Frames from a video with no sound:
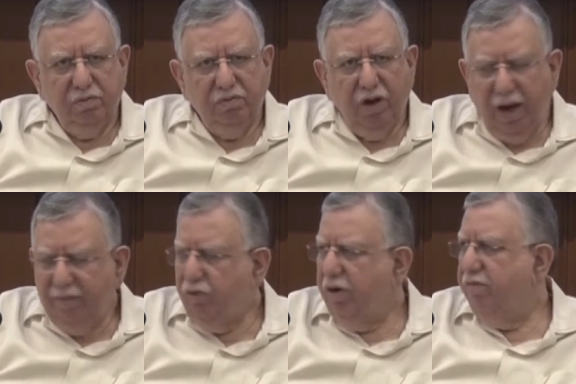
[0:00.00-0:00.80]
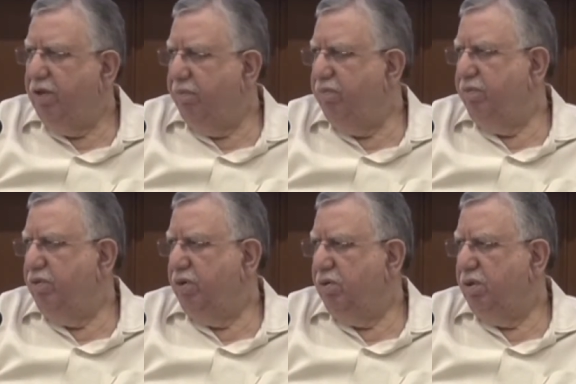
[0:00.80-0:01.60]
We have to give them,
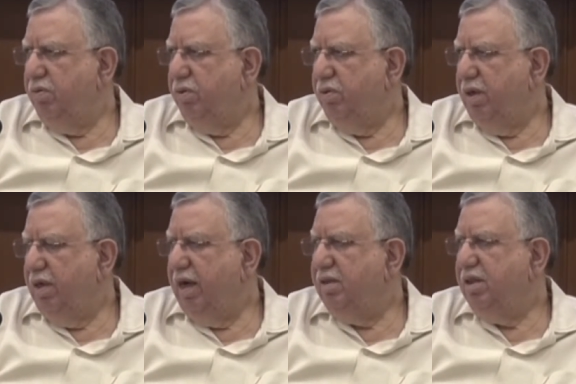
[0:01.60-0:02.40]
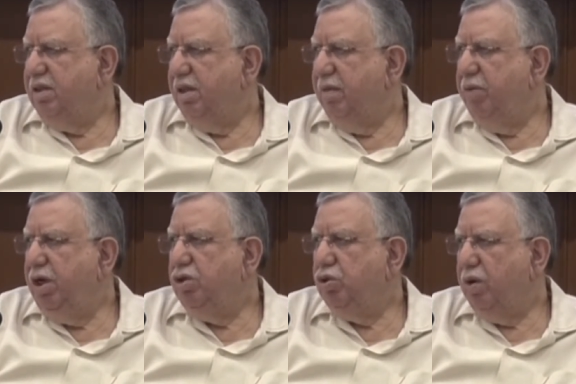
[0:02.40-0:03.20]
you know, the, uh, as they say, the
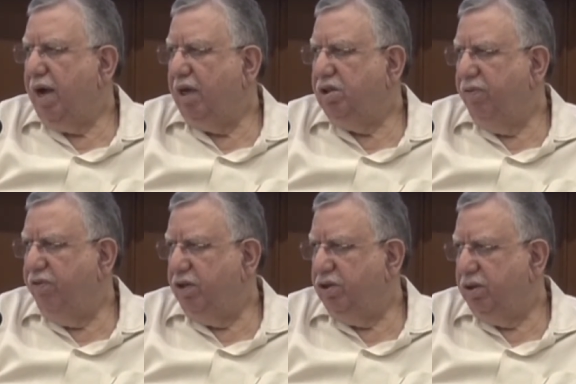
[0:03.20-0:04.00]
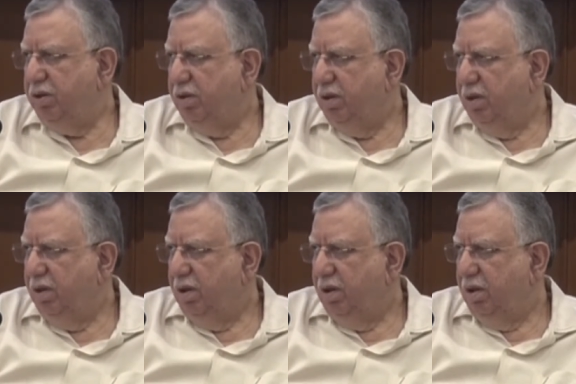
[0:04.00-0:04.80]
means to catch the fish,
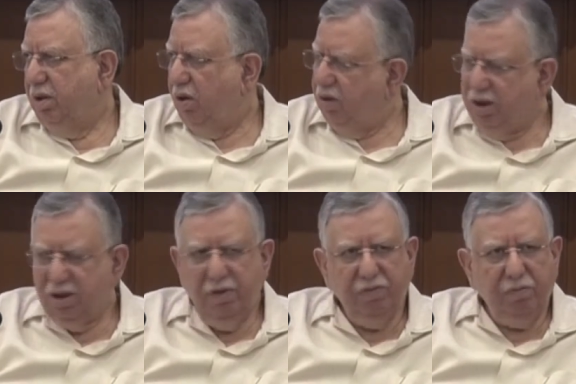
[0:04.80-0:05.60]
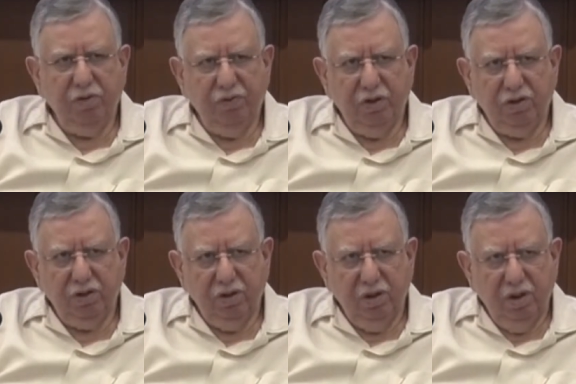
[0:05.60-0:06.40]
not just give them the
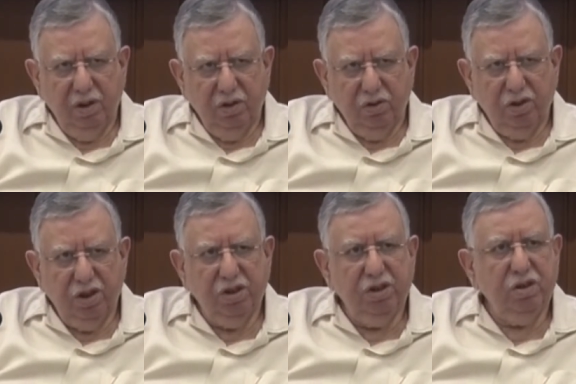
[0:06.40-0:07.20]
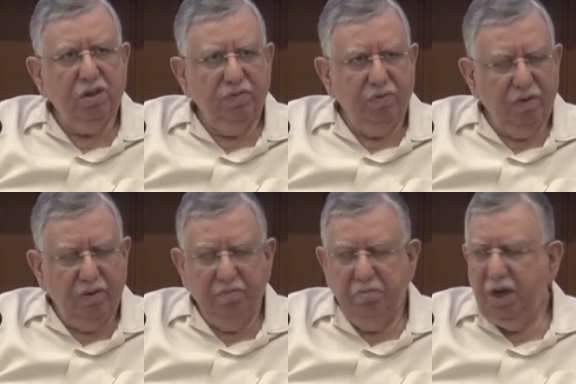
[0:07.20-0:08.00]
fish. So this is the
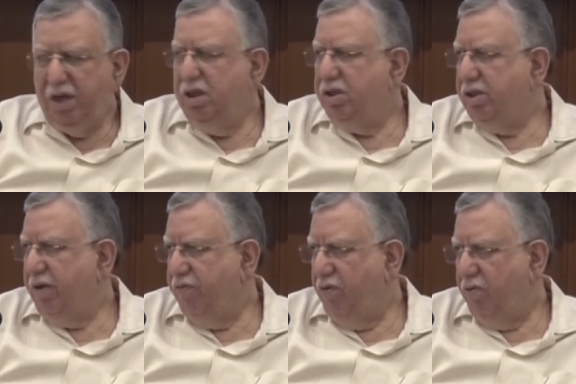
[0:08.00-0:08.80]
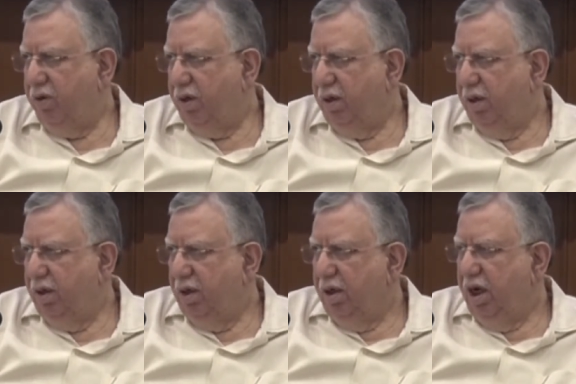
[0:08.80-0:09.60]
a major step forward.
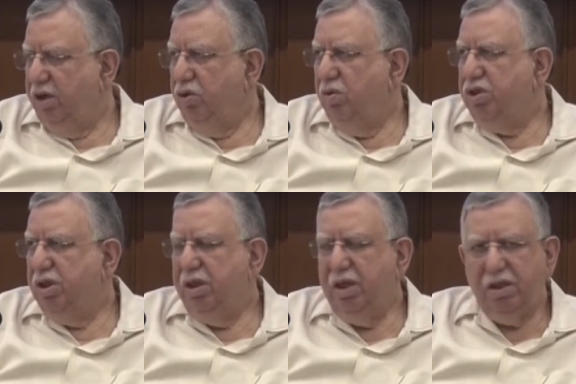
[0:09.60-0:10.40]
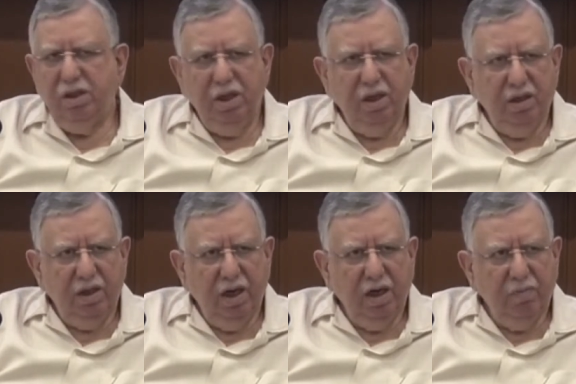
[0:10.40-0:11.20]
And you will see that the,
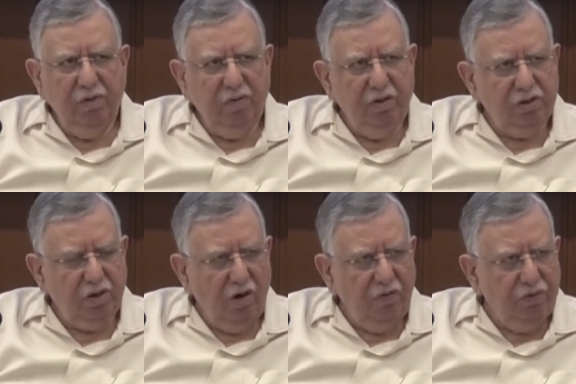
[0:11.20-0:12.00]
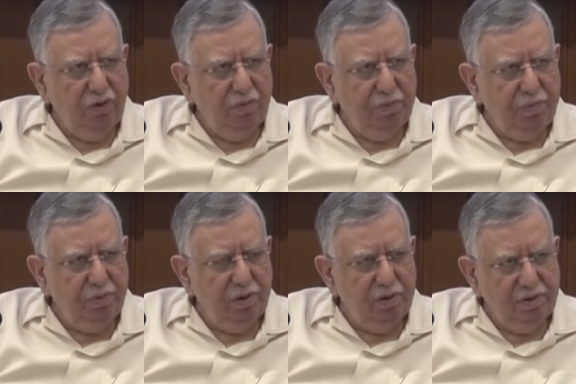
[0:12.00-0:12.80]
the income levels of, you know,
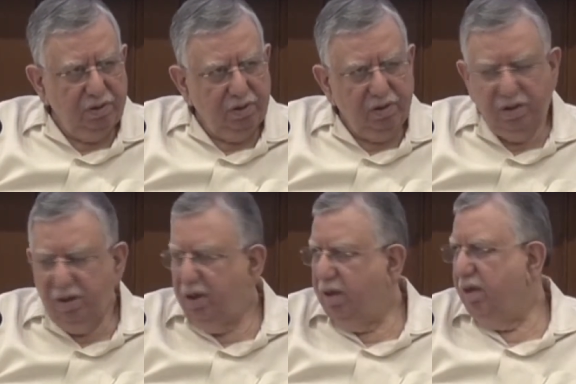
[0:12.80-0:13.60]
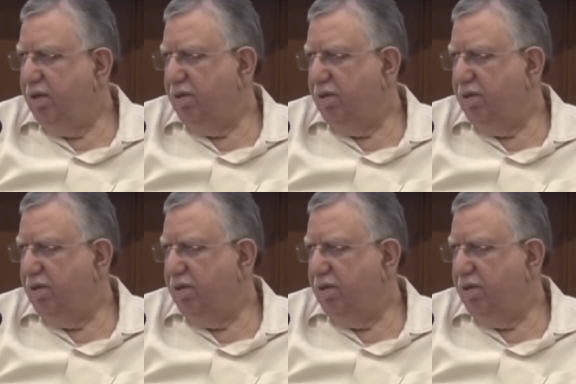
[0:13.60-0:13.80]
people, you know, the,